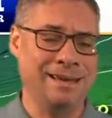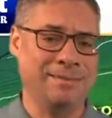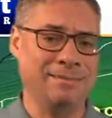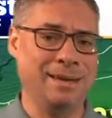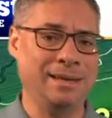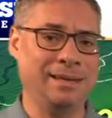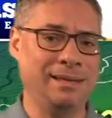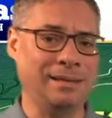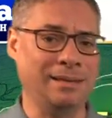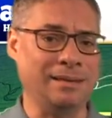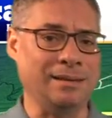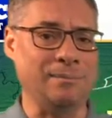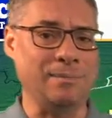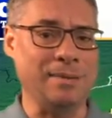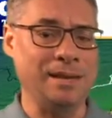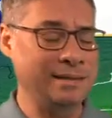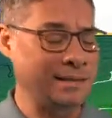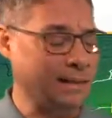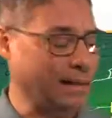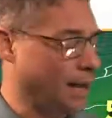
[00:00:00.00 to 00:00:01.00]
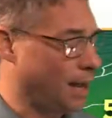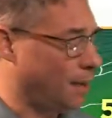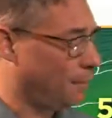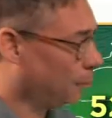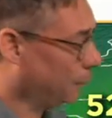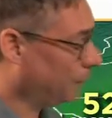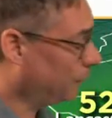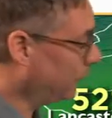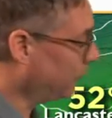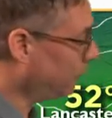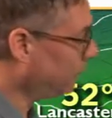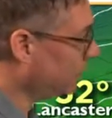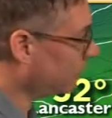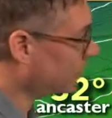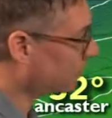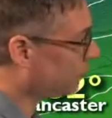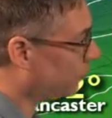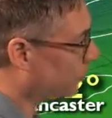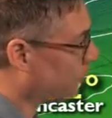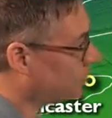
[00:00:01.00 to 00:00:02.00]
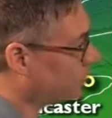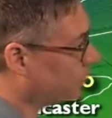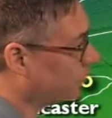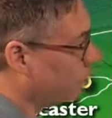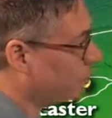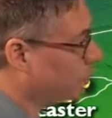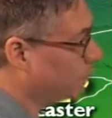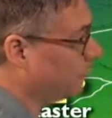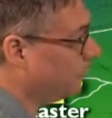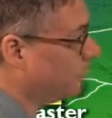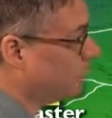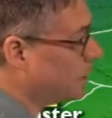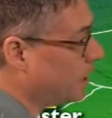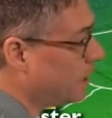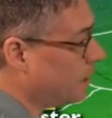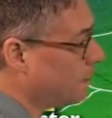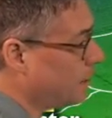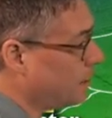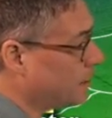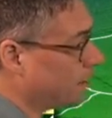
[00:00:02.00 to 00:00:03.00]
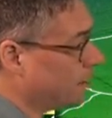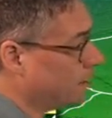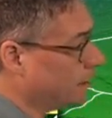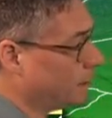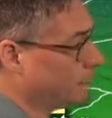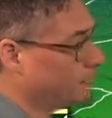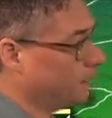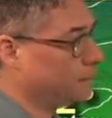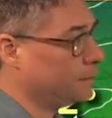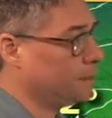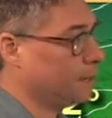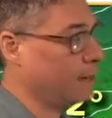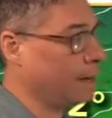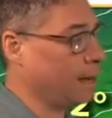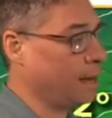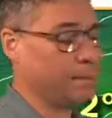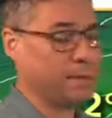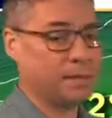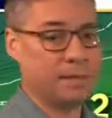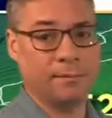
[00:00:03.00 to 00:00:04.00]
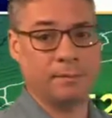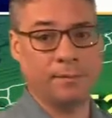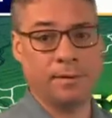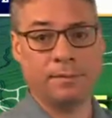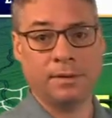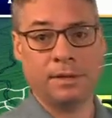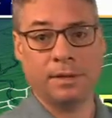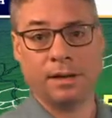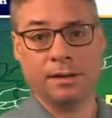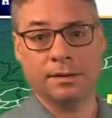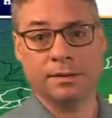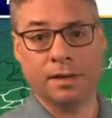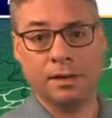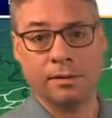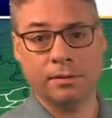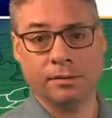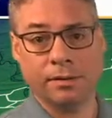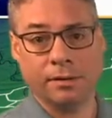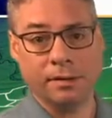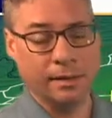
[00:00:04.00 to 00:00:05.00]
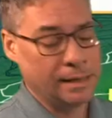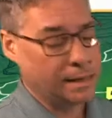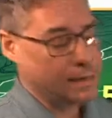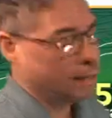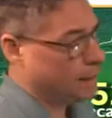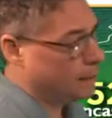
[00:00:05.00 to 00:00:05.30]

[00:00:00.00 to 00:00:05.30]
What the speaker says: mainly in the mid to upper 50s across the region, 58 Mays Landing, 58 in Edmonton, 59 in Tuckerton,